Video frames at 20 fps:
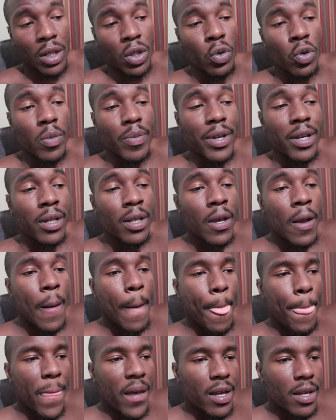Glutamine
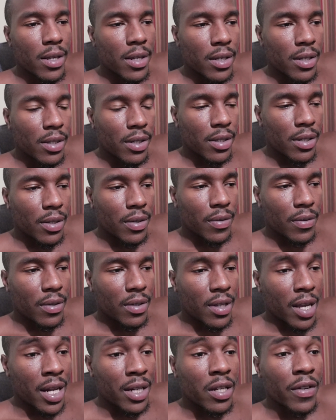is
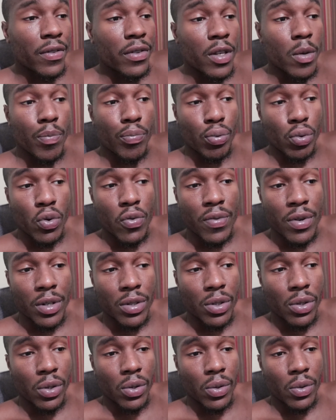scientifically proven
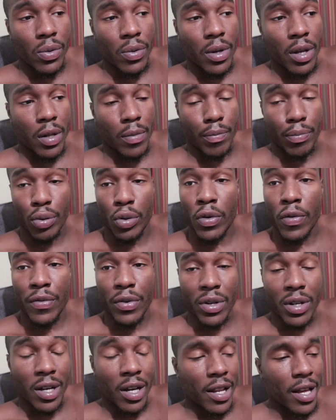to improve
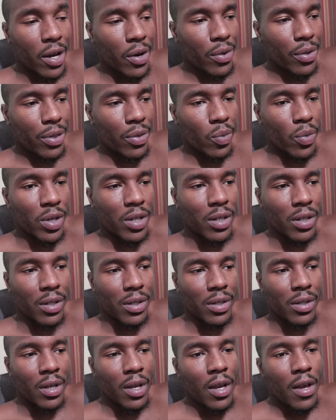your gut health, which
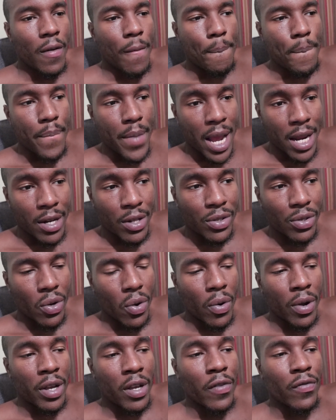is
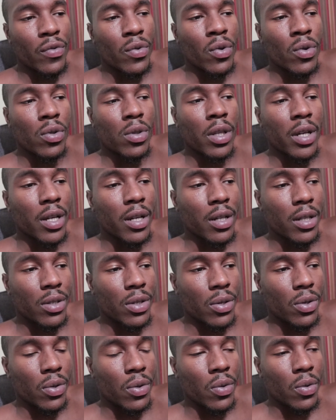mandatory if you're looking
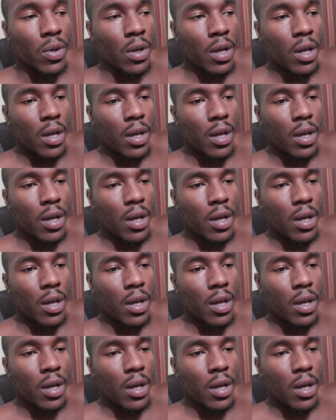to